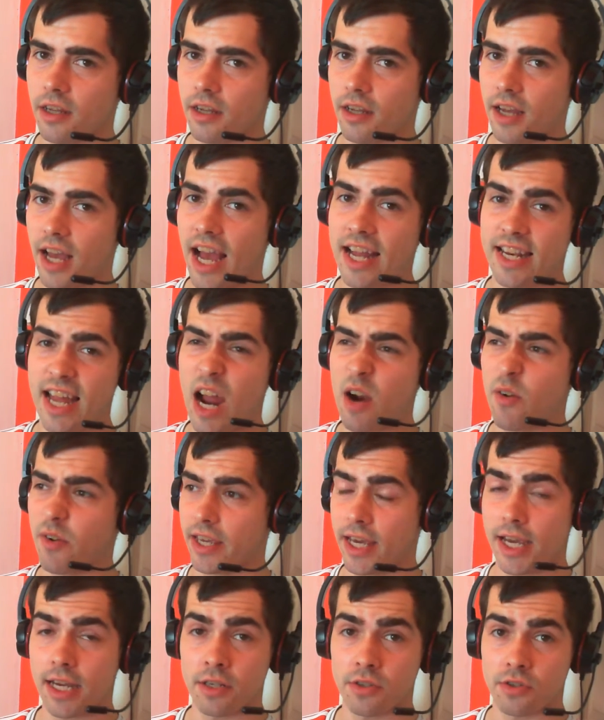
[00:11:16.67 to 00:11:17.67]
And Harry
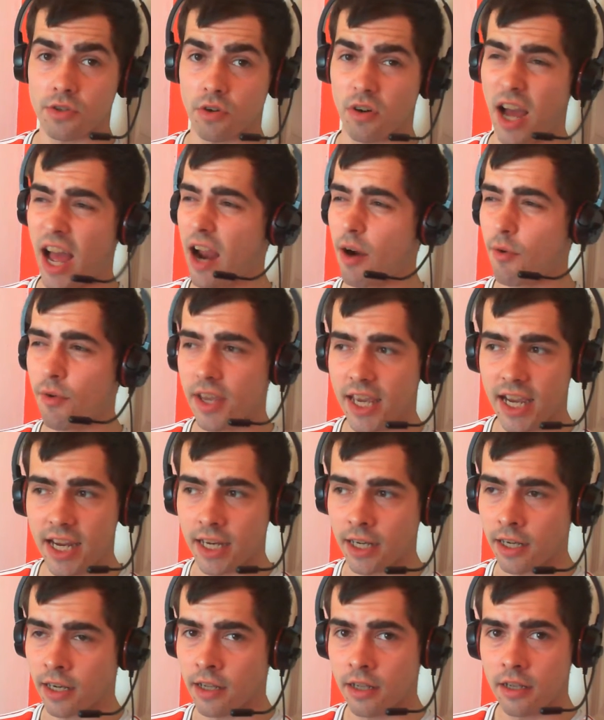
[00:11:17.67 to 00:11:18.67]
Kane scored. Harry
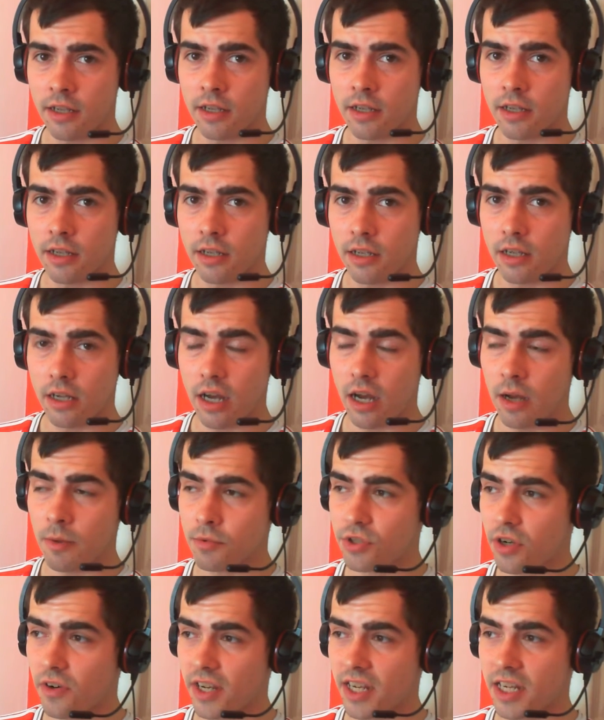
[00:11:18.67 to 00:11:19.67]
Kane. I'm
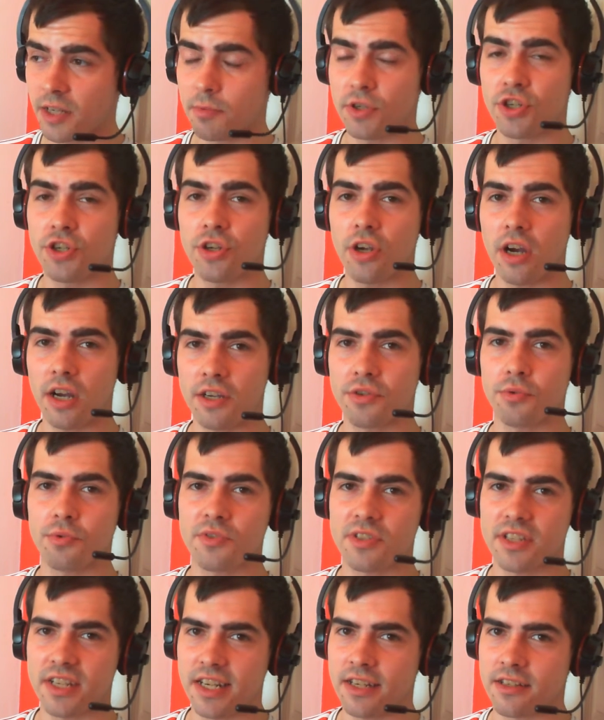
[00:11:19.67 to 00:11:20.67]
sorry, he's been shite all
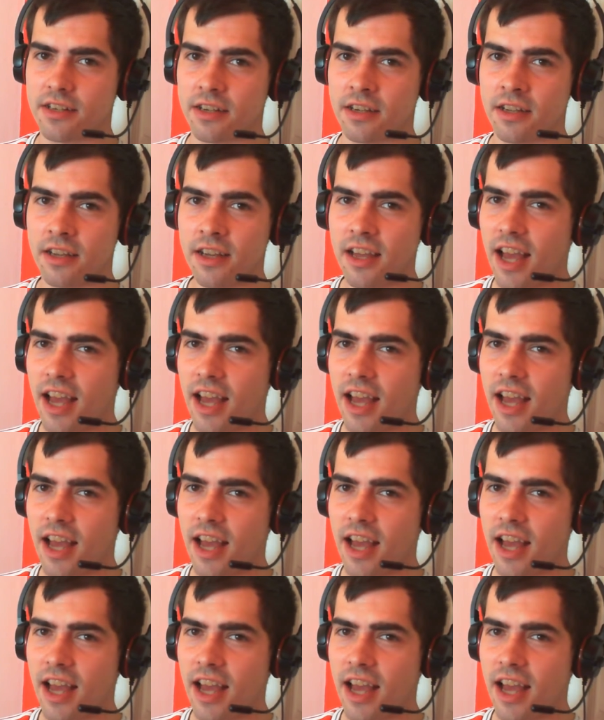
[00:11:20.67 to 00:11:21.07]
season.